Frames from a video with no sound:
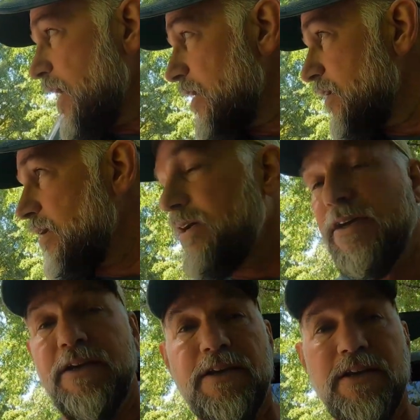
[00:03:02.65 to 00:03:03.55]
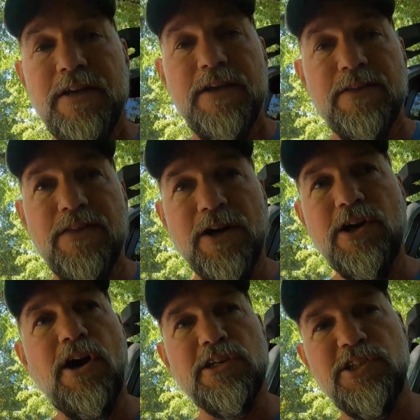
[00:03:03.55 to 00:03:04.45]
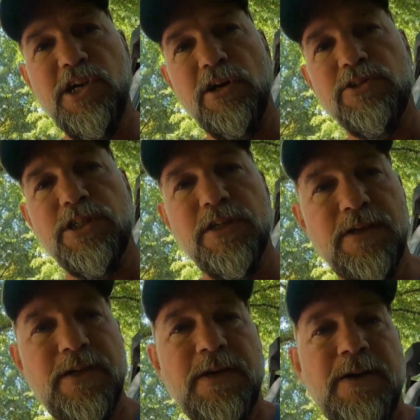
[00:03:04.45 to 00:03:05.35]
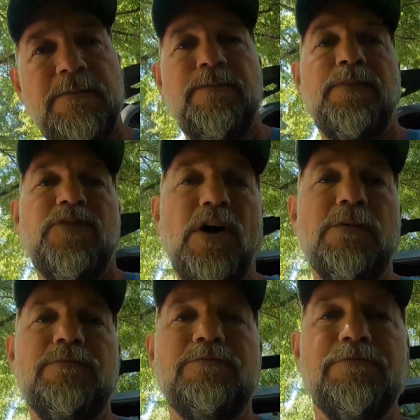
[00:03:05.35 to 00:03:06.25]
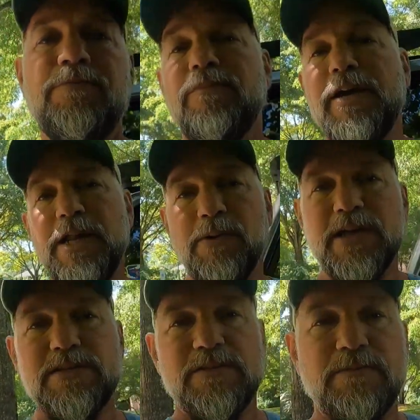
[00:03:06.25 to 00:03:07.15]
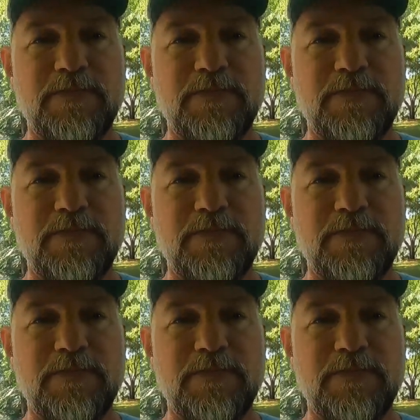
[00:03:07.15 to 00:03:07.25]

that, their car's toast. So anyways,